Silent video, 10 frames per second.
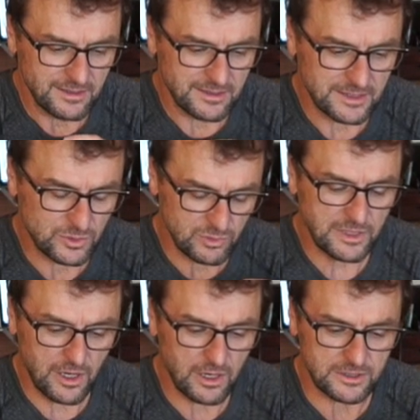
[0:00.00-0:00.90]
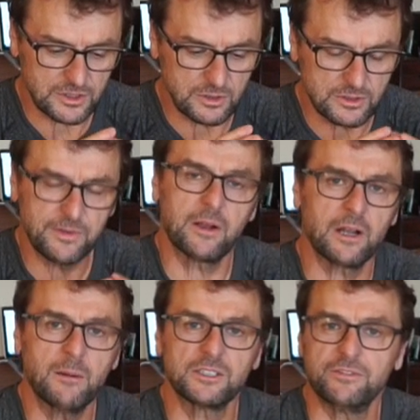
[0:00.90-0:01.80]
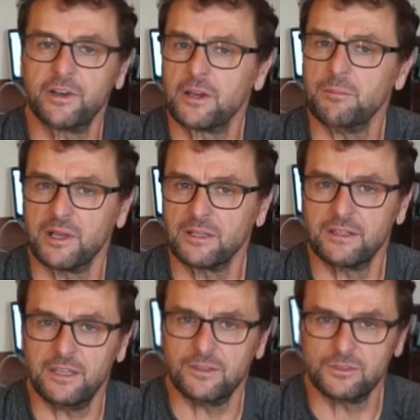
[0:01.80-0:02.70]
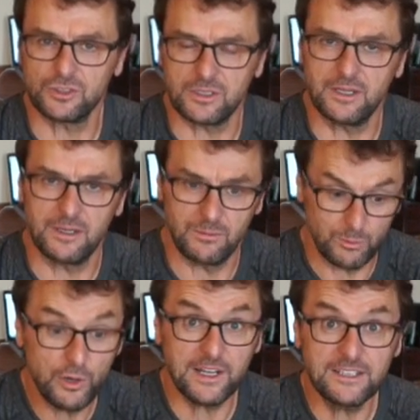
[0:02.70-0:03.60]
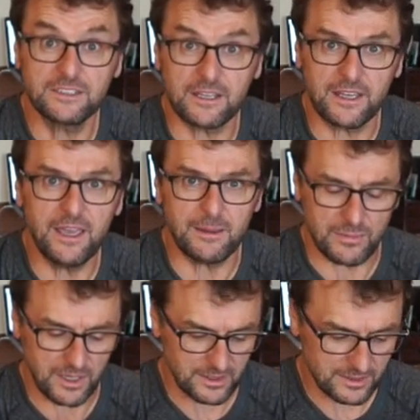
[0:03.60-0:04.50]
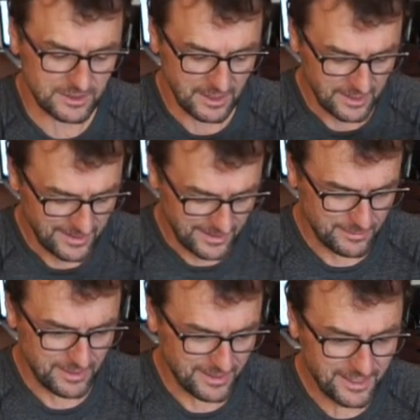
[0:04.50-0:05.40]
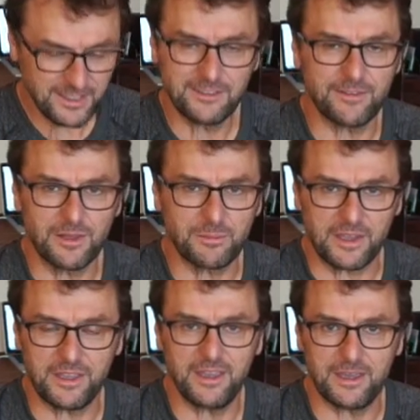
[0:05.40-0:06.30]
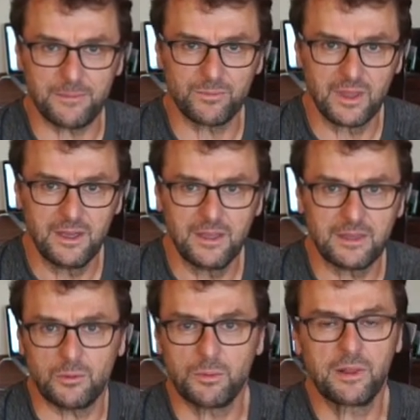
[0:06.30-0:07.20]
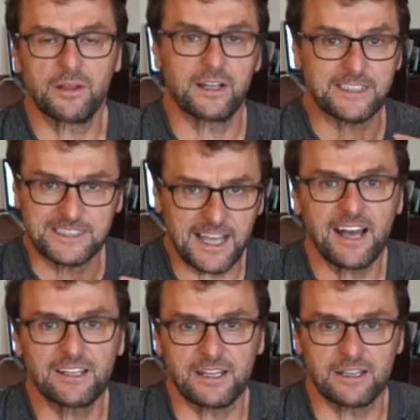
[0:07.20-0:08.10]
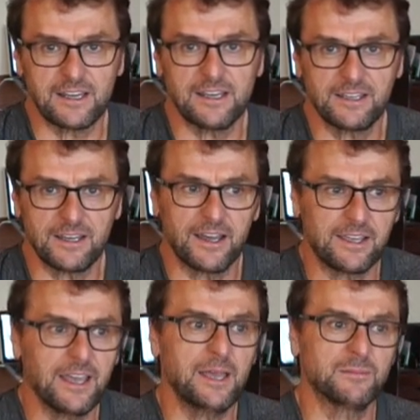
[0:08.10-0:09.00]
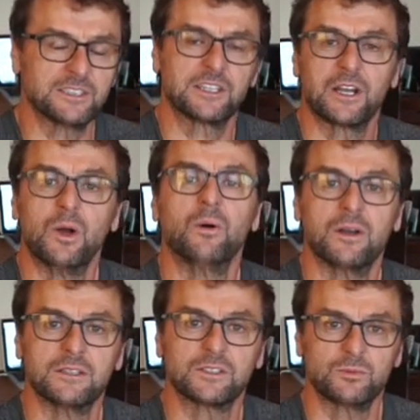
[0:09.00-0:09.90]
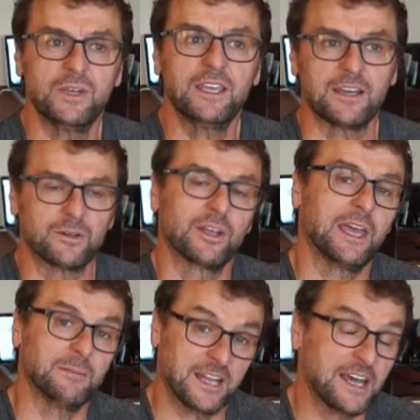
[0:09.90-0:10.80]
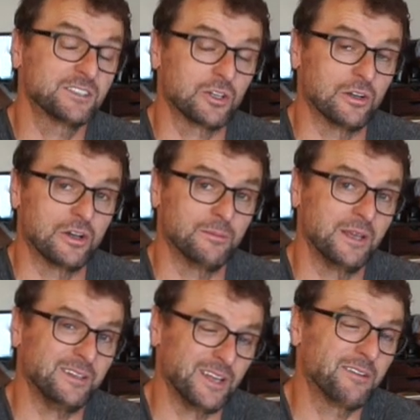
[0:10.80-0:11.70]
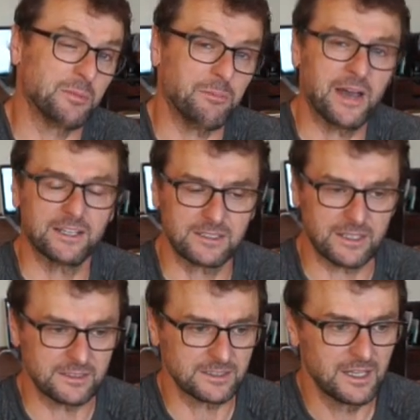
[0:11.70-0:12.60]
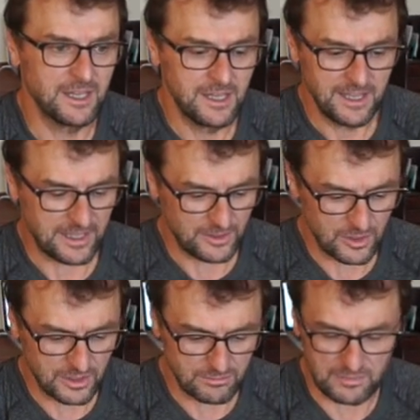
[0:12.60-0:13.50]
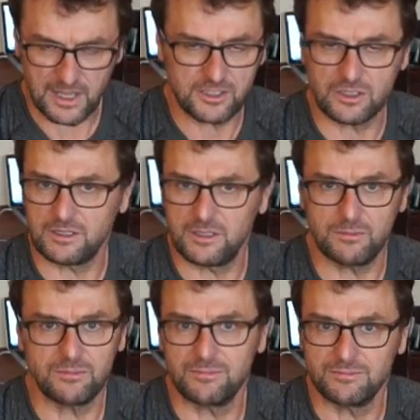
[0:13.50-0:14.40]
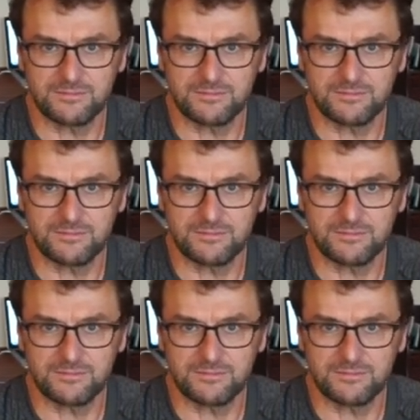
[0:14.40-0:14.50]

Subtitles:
that's really hard to do is figure out how much variability you should put into the game, because I could develop a game that would play out exactly like a game that's going to go on this weekend, or a game that has gone on. Maybe it had to be past tense, and you could actually